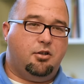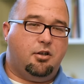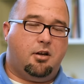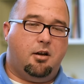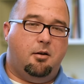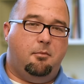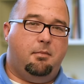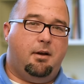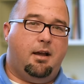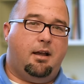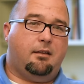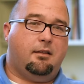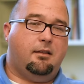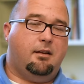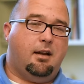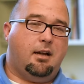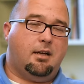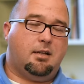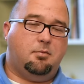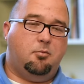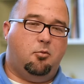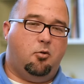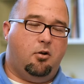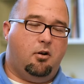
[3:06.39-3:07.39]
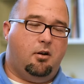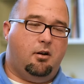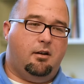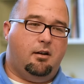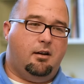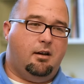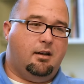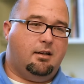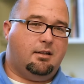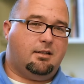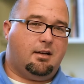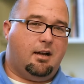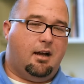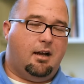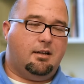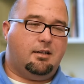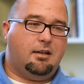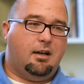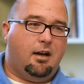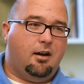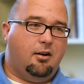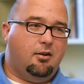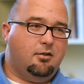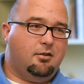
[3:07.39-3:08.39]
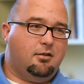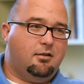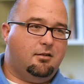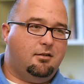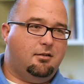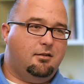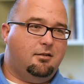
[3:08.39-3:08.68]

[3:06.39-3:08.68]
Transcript: You come back the next morning, and it's got tires.